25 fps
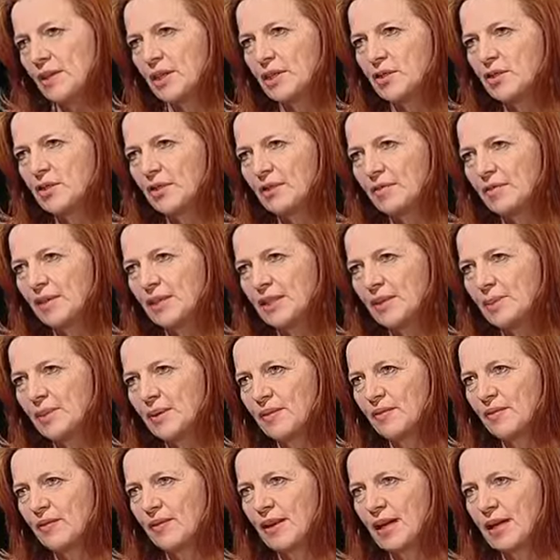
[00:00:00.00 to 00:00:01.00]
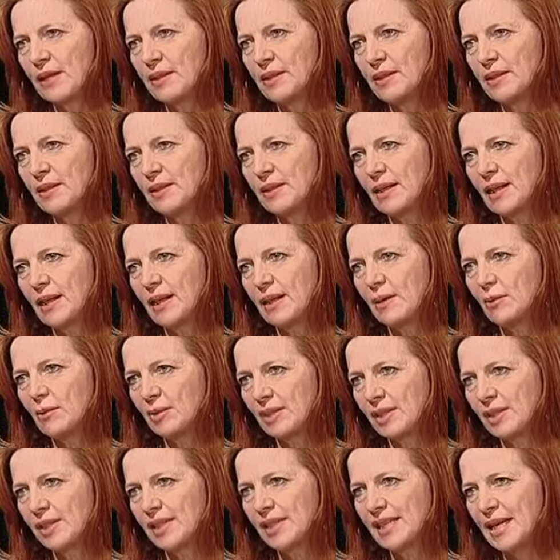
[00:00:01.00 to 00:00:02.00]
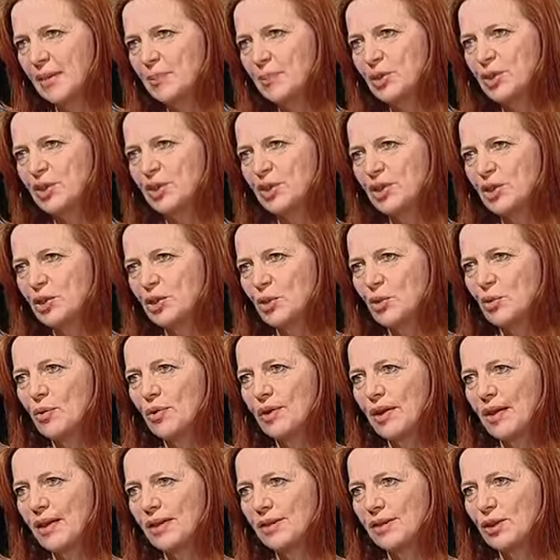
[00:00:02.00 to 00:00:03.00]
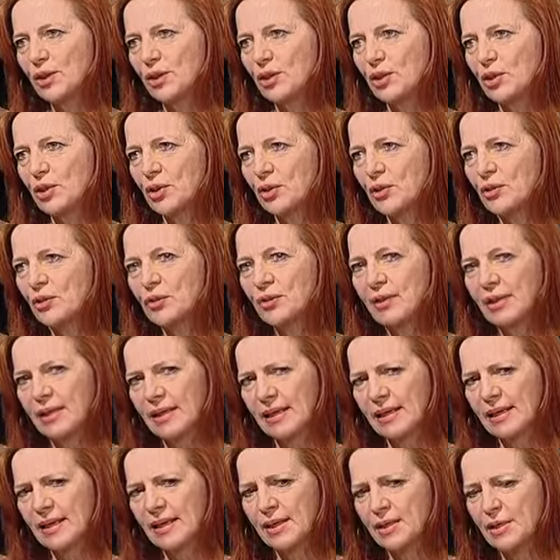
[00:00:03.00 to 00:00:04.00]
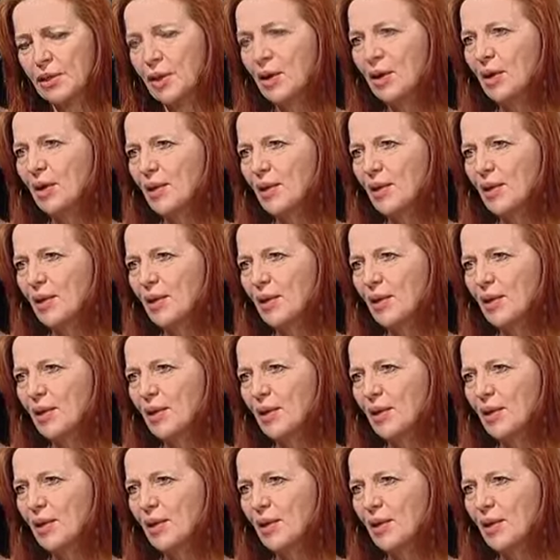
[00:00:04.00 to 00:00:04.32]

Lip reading: Venture Investment Fund was established in 2002, not